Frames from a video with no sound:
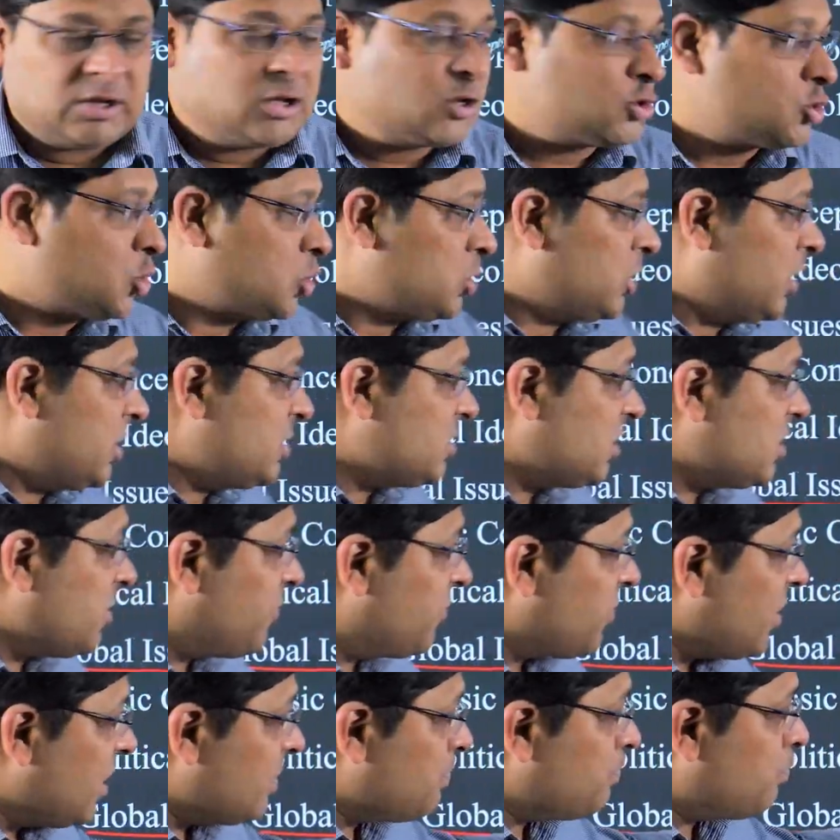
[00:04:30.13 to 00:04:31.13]
So there is a
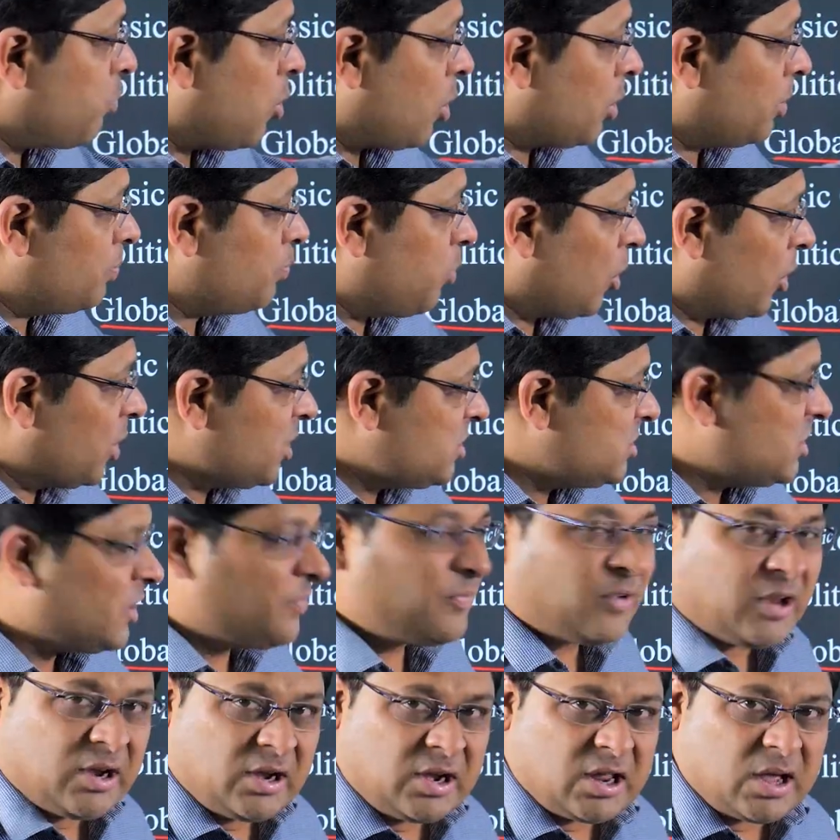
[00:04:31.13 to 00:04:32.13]
definite policy
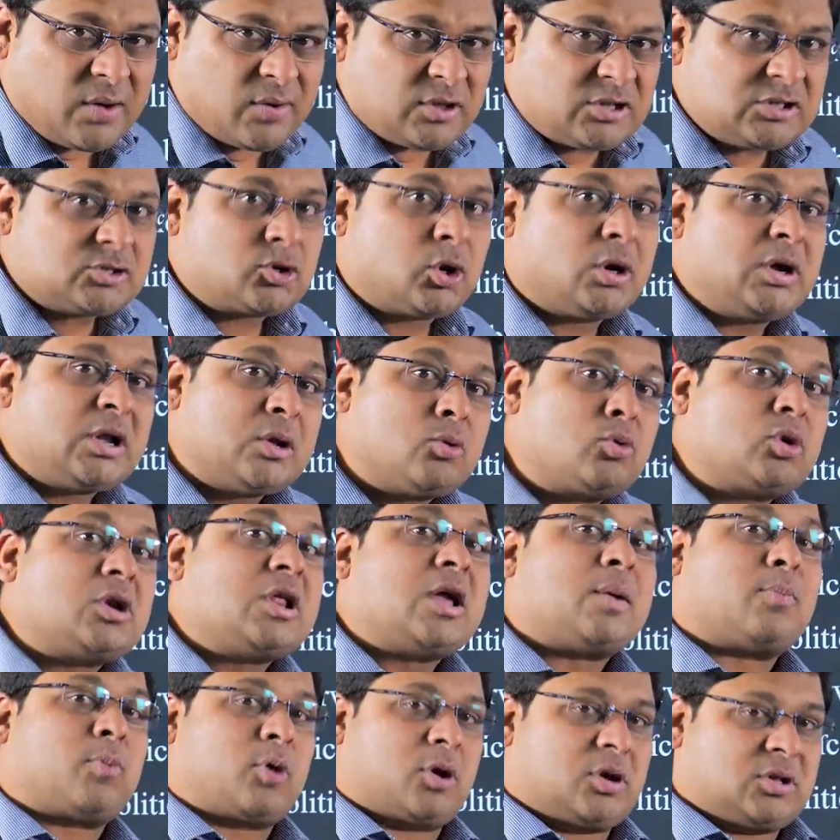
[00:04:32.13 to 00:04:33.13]
of India which is called
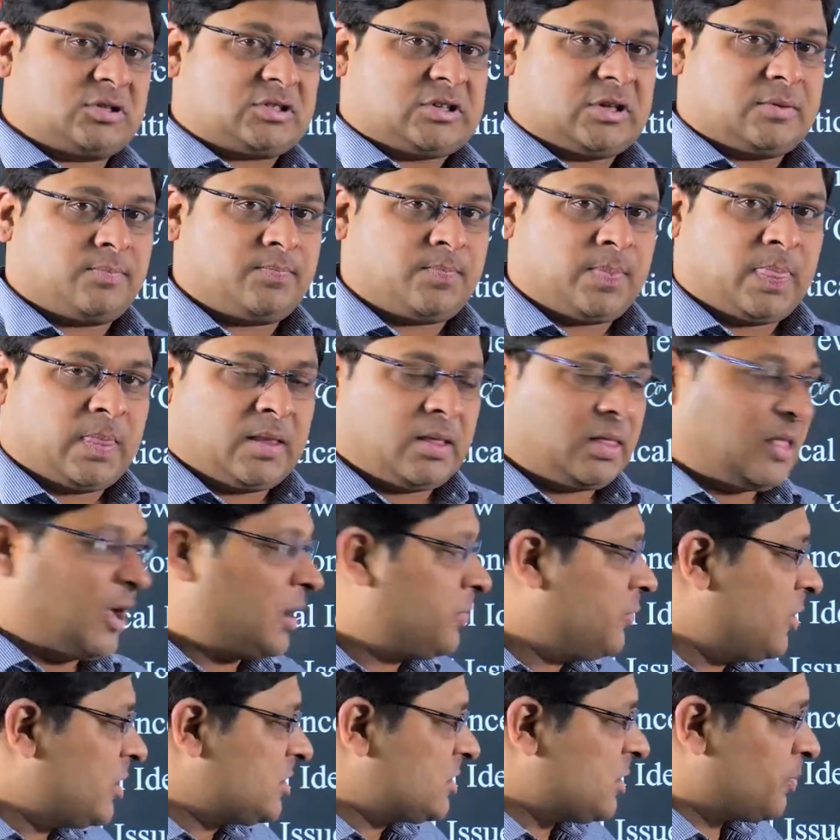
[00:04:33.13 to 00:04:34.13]
nuclear policy
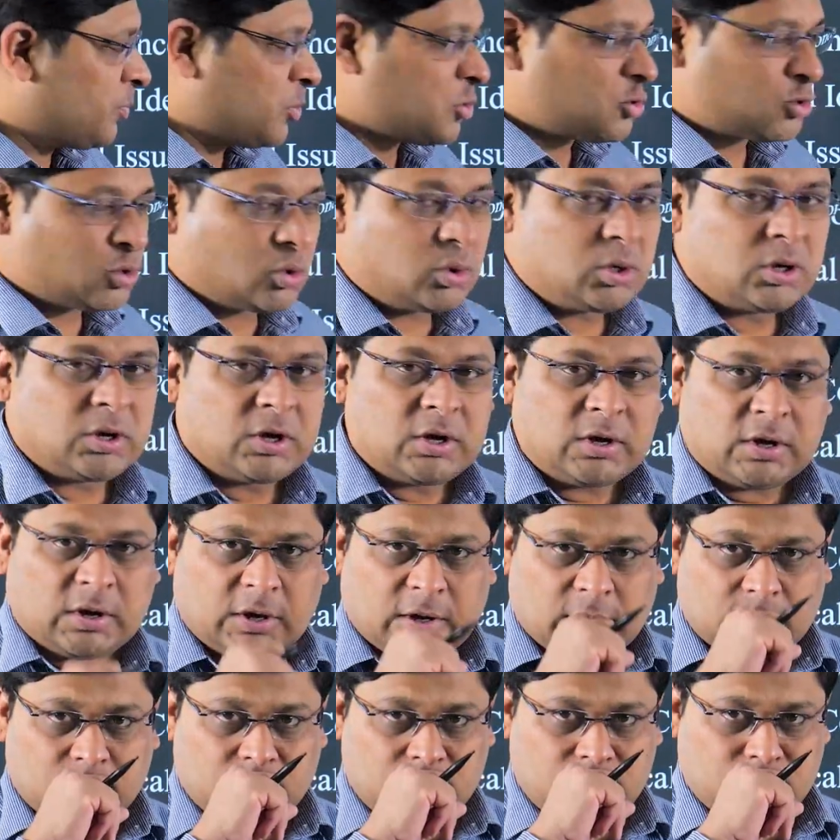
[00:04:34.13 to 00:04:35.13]
that we are supposed to
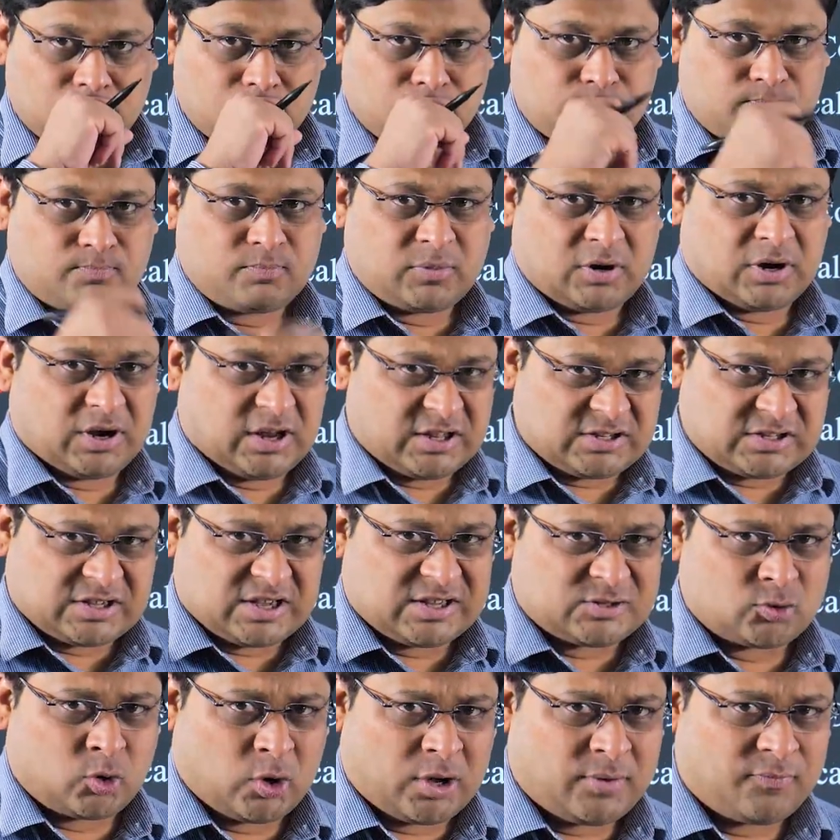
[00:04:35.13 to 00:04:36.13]

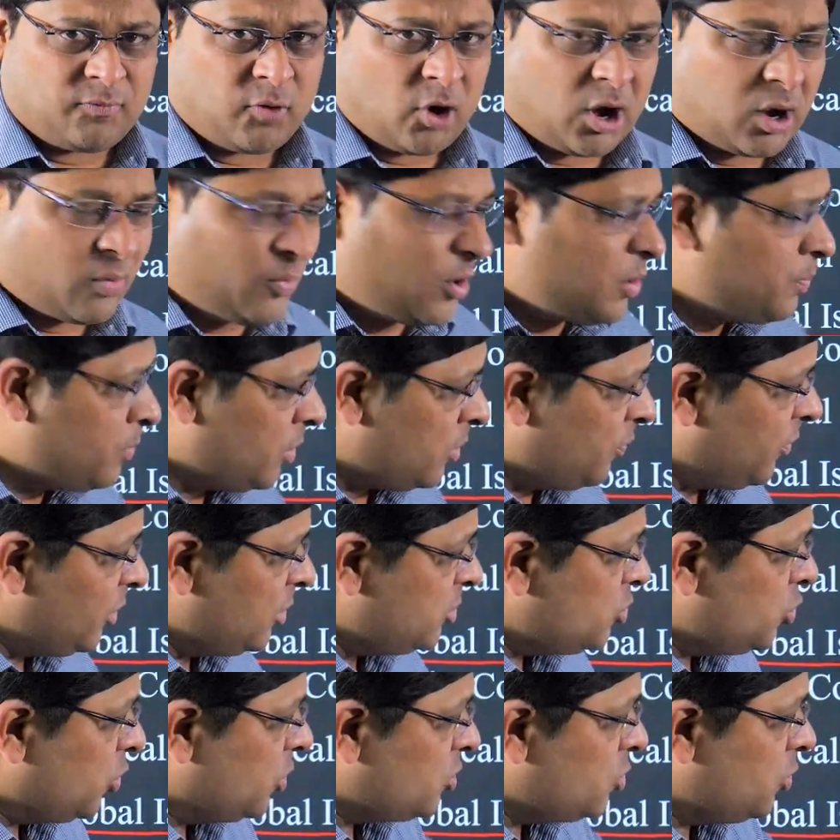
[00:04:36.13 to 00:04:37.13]
discuss going forward, but
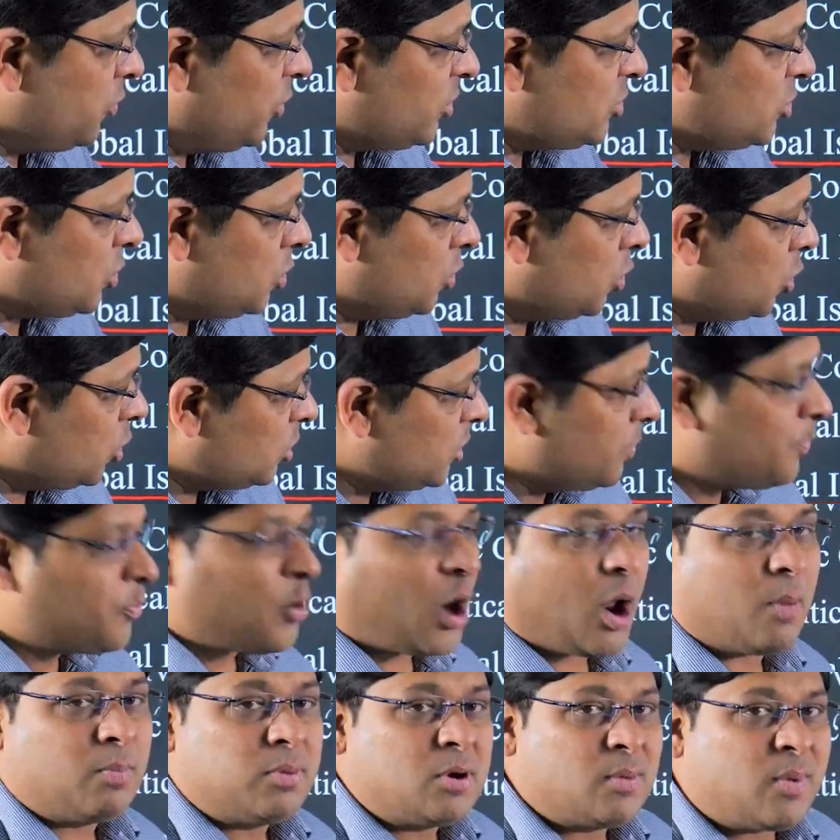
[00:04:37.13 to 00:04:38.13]
we should know the
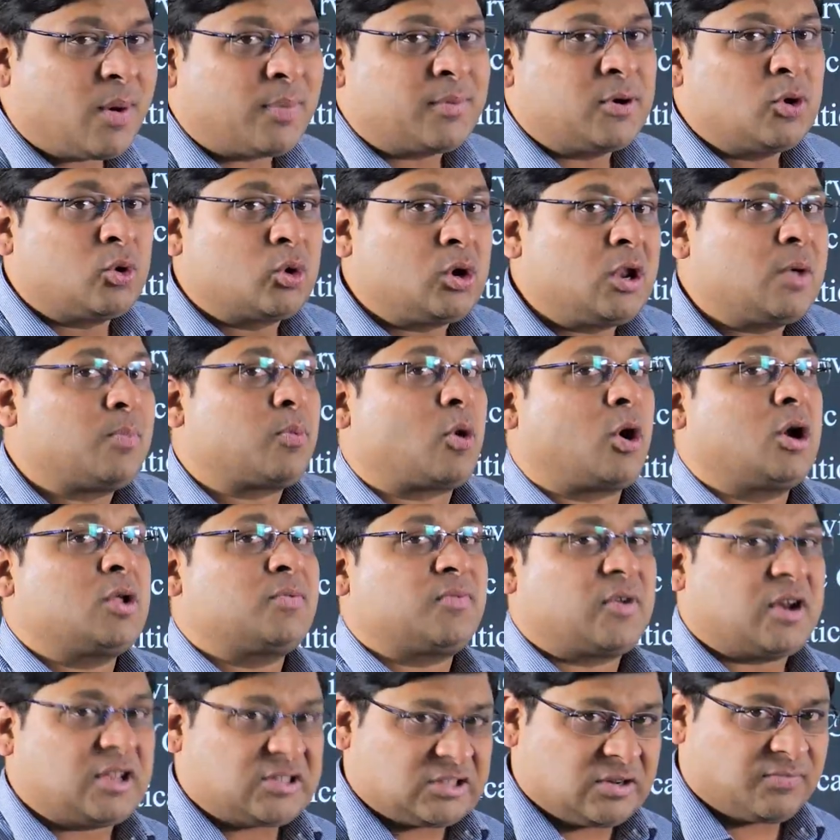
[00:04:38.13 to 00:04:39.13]
problem of nuclear
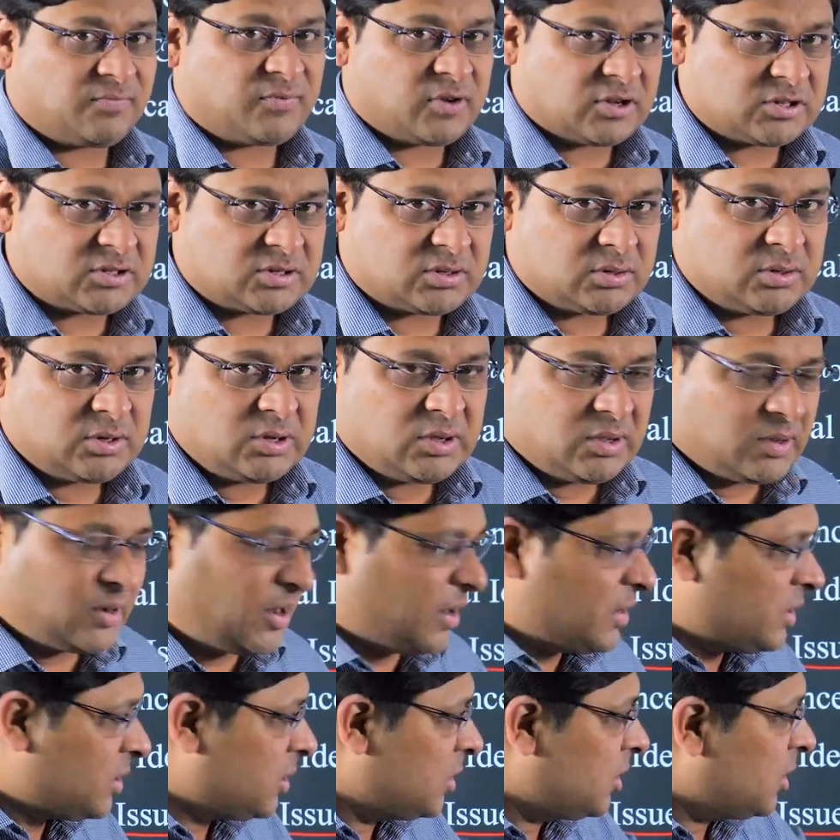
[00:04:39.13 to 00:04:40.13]
proliferation first,
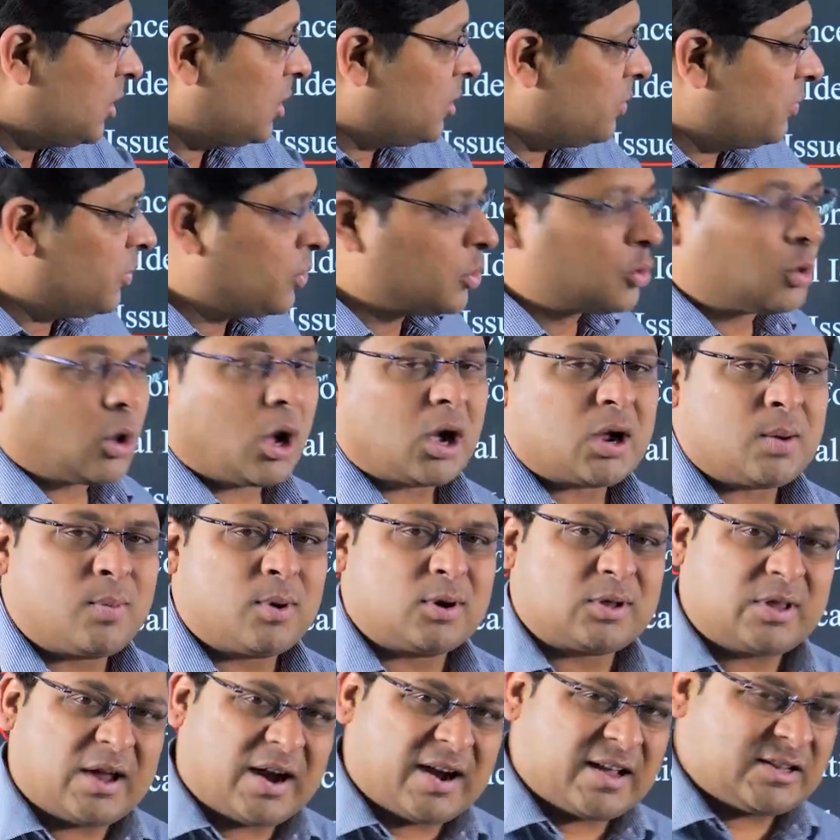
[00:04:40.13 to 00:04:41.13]
right? We will talk
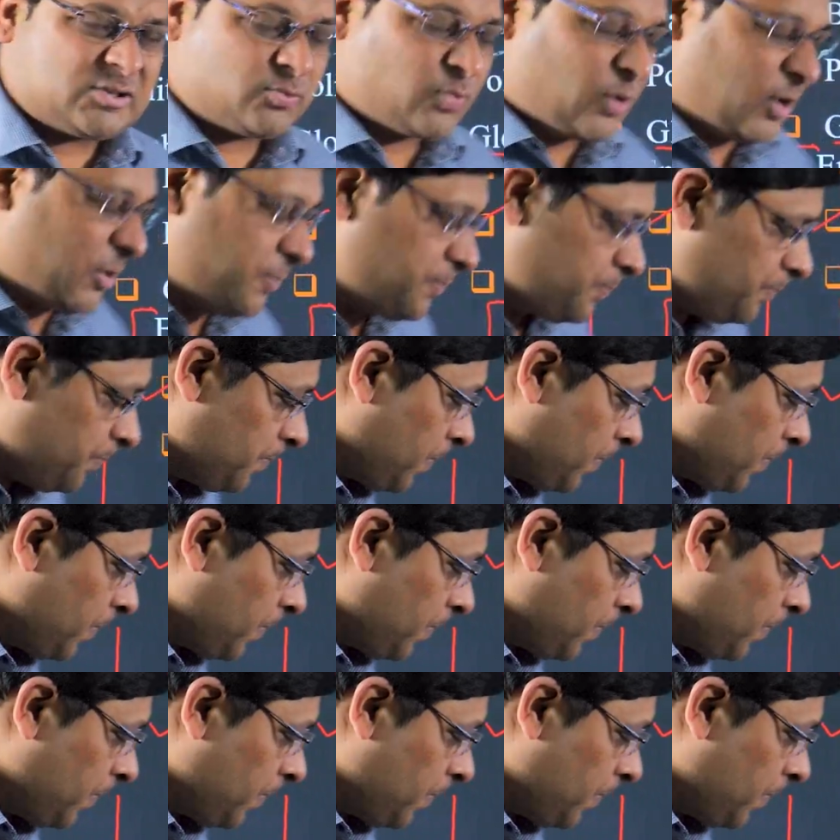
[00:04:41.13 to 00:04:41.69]
about that as well.